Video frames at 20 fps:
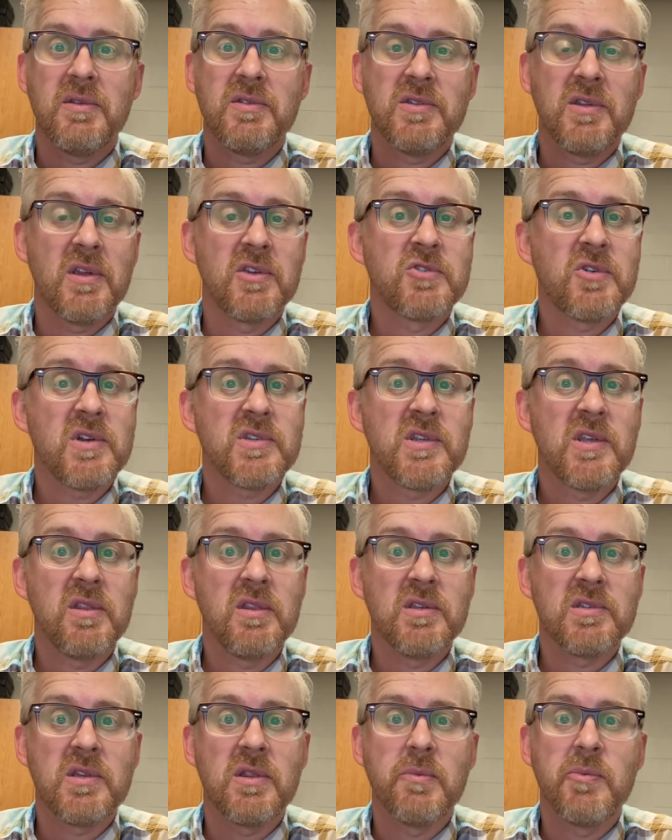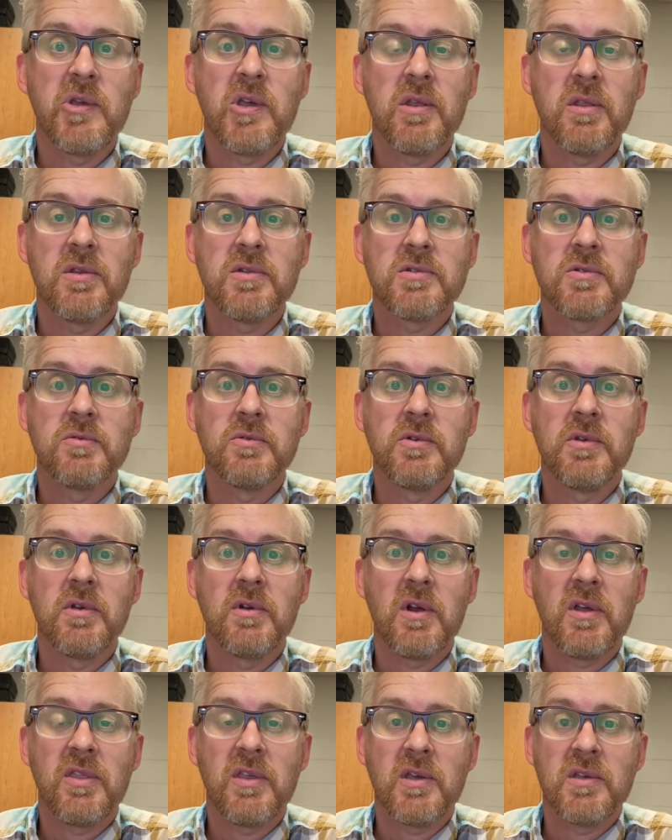addressing this at the beginning of the school year,
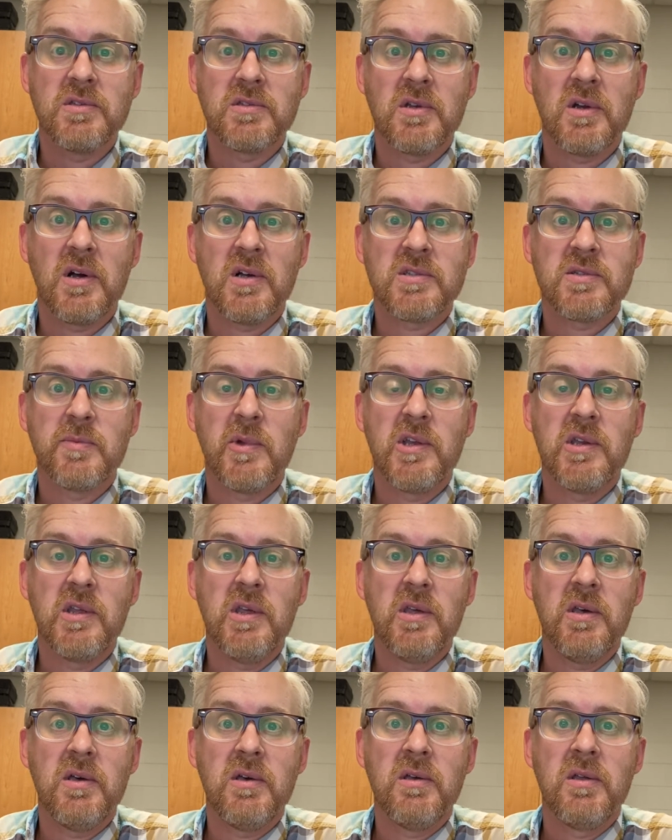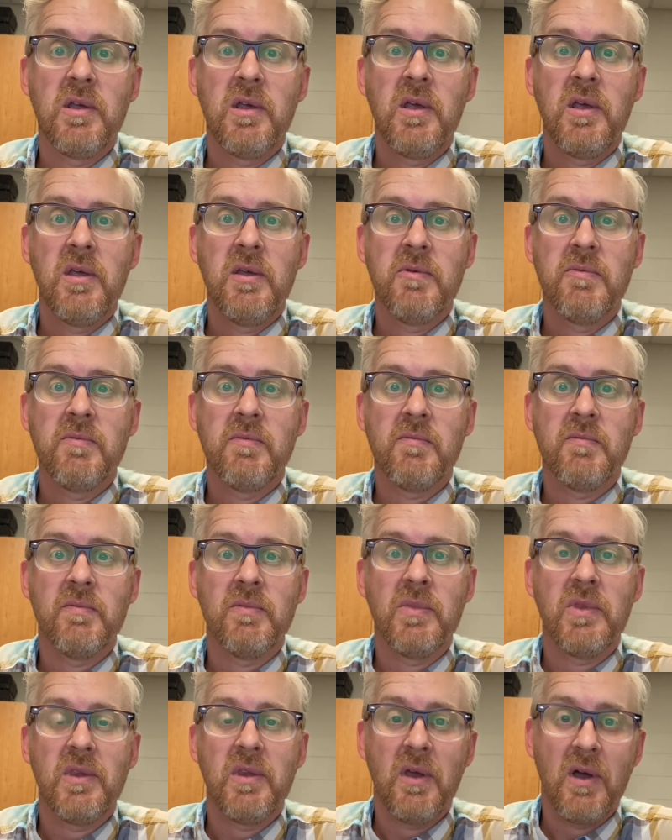I think, is an awesome idea.
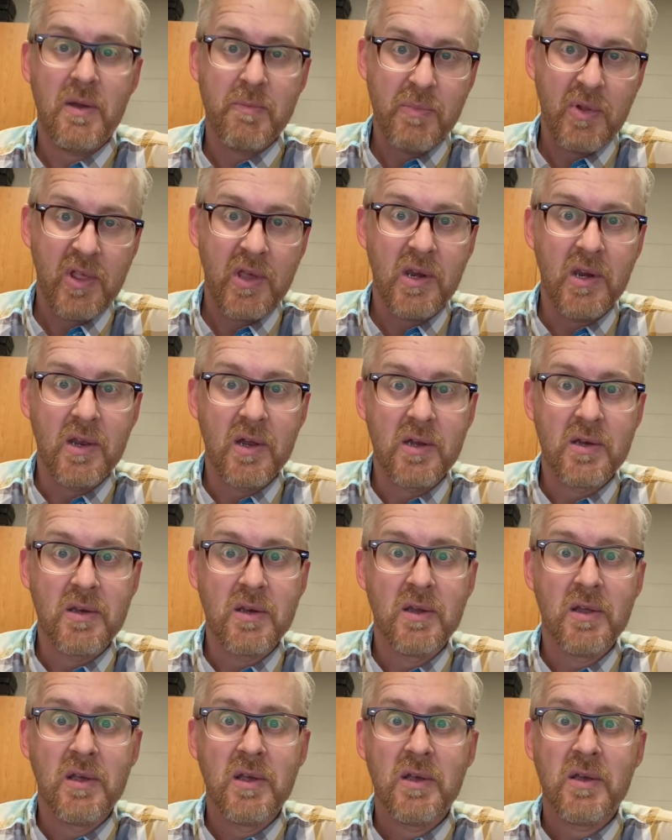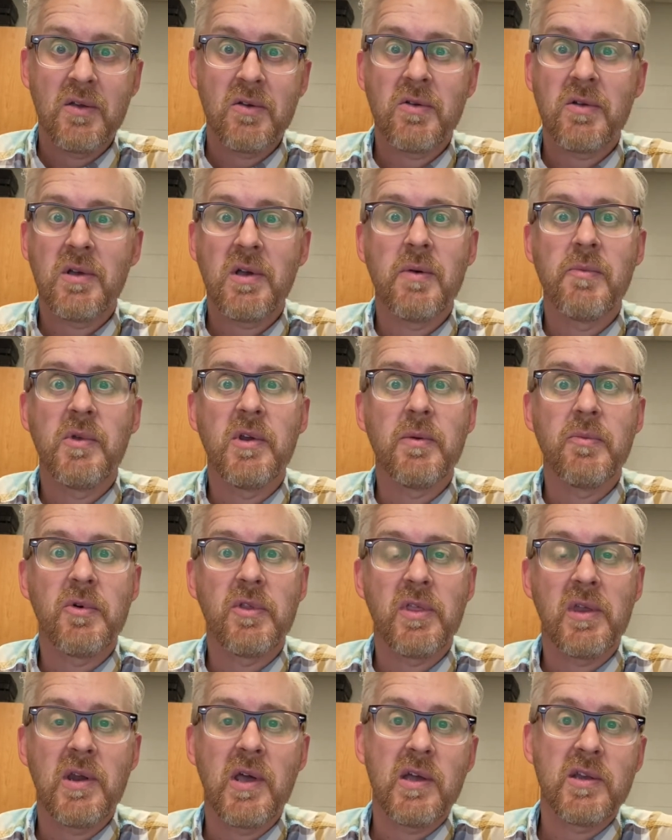I'm planning on coming up with
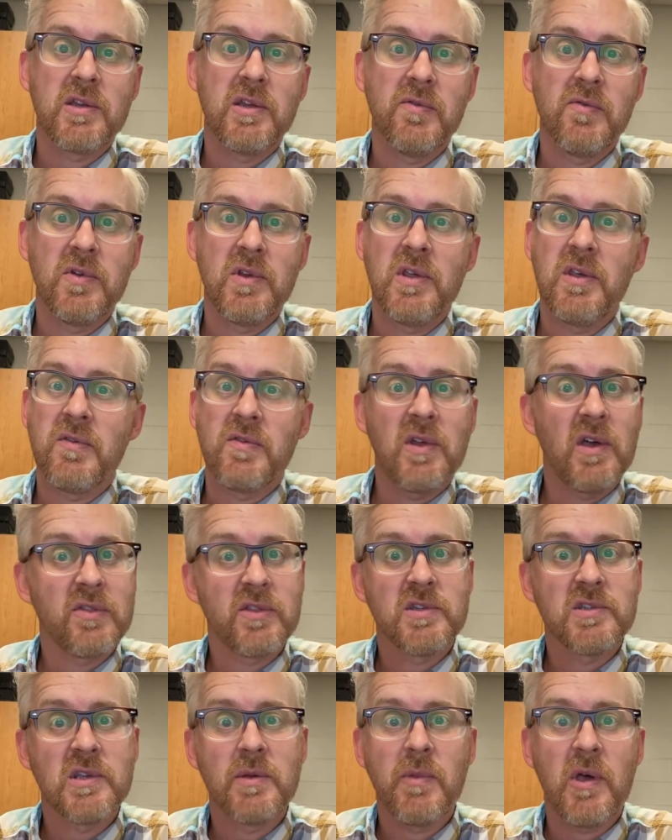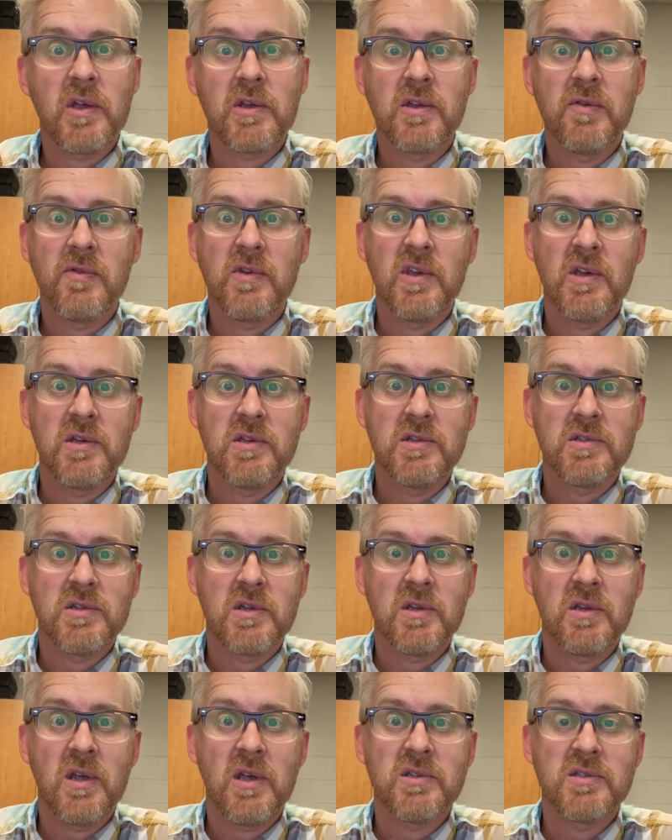an activity, if not the same activity I did
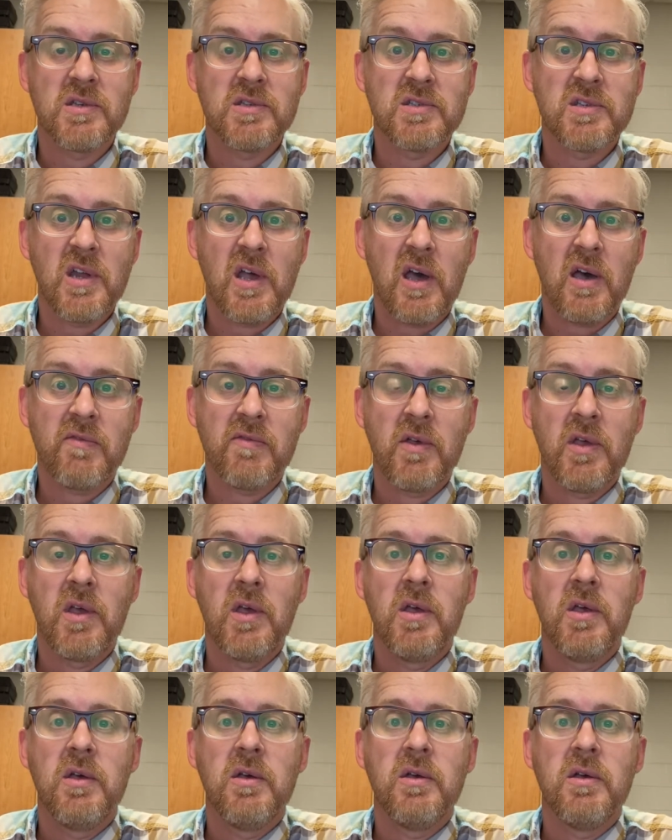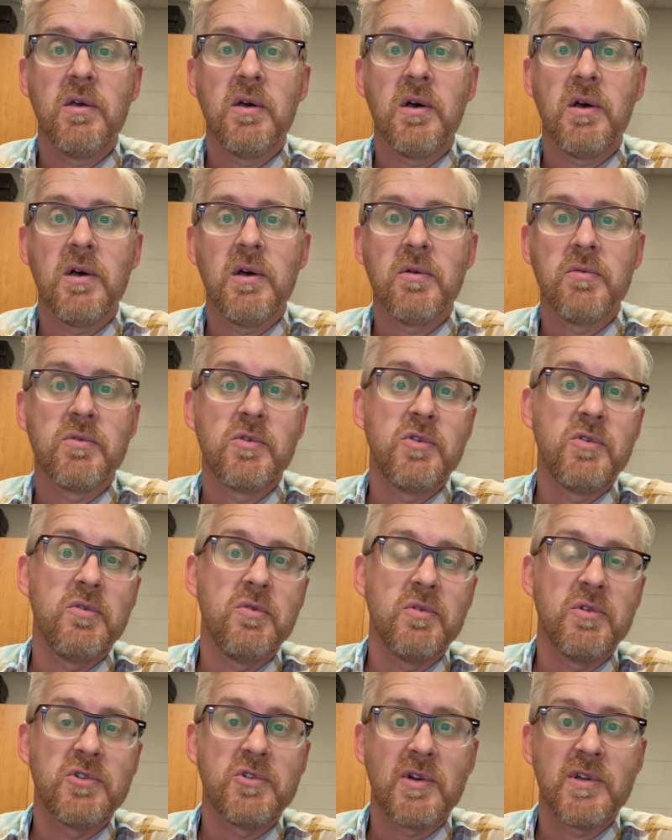as a staff, to
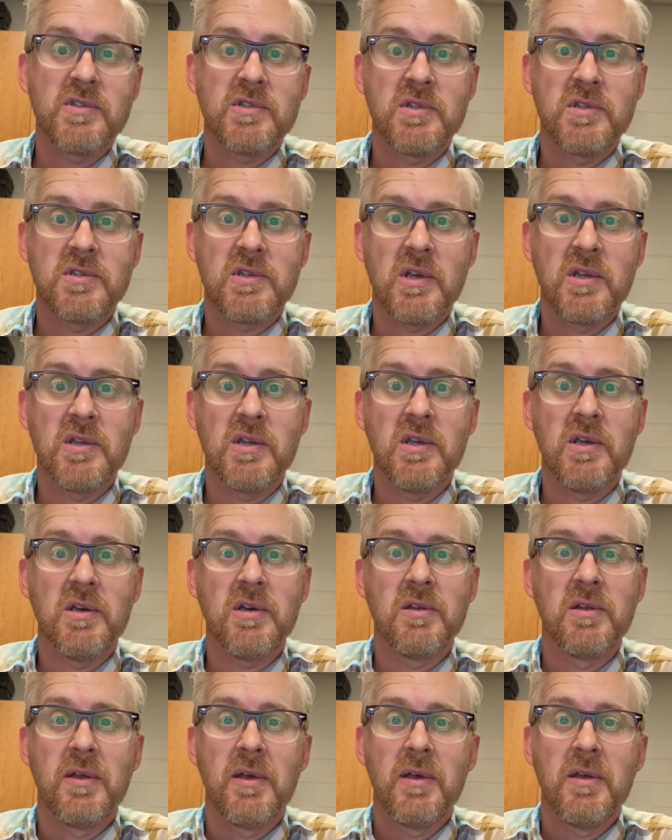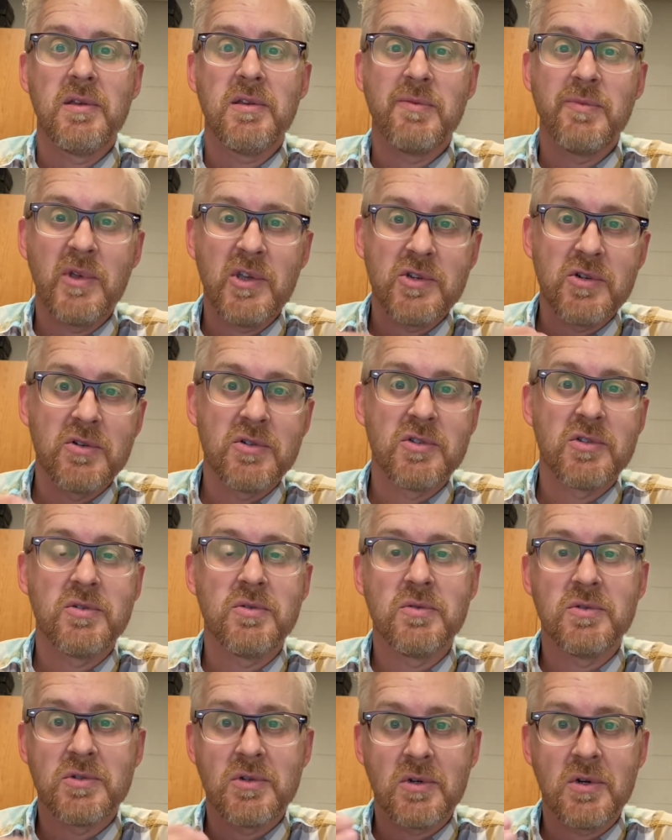address this idea, to make sure
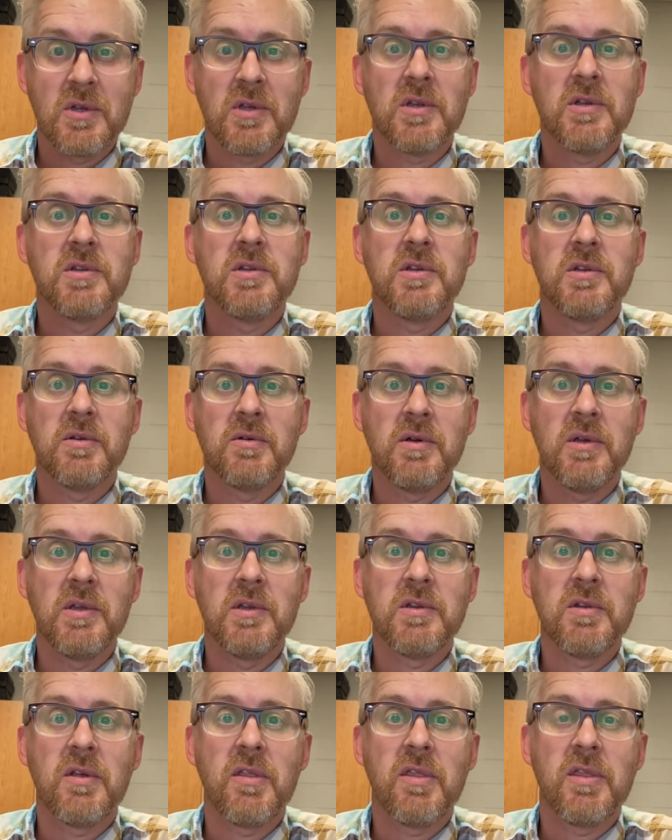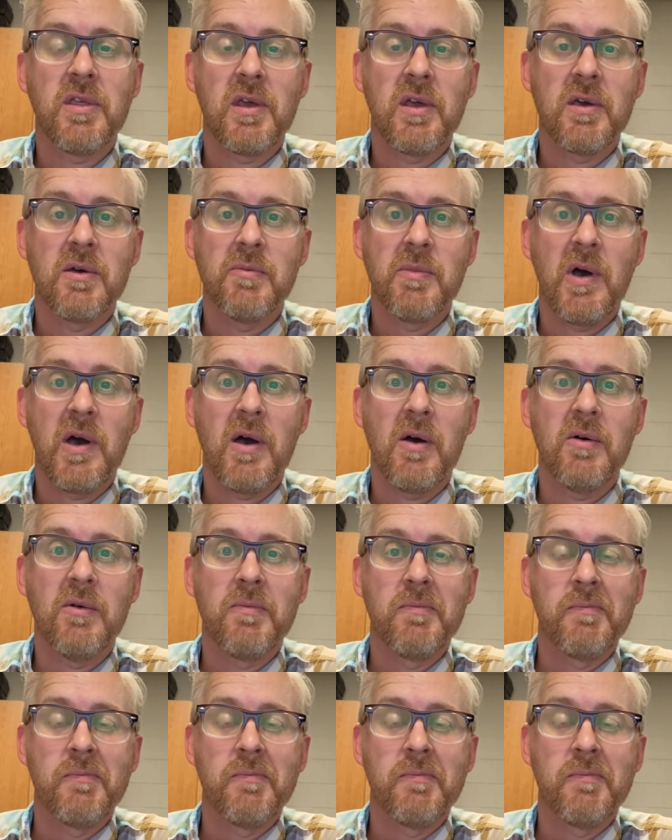students are continuing to think about